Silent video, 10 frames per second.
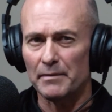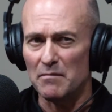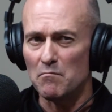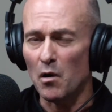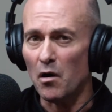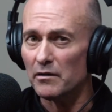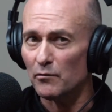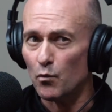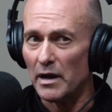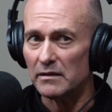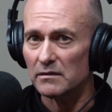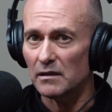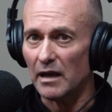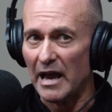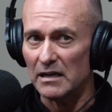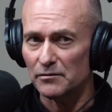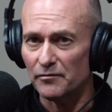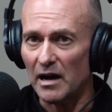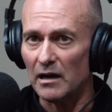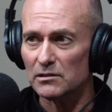he might have went as
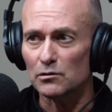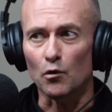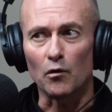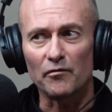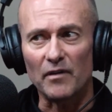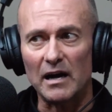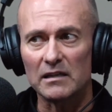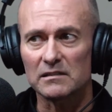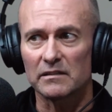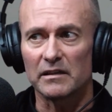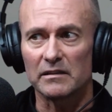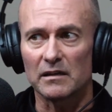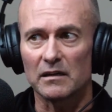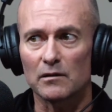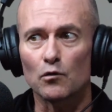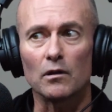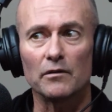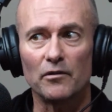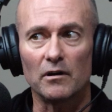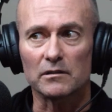fast or faster than the
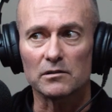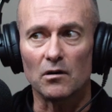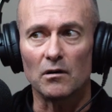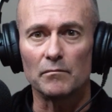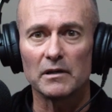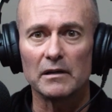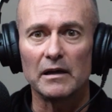qualifying time.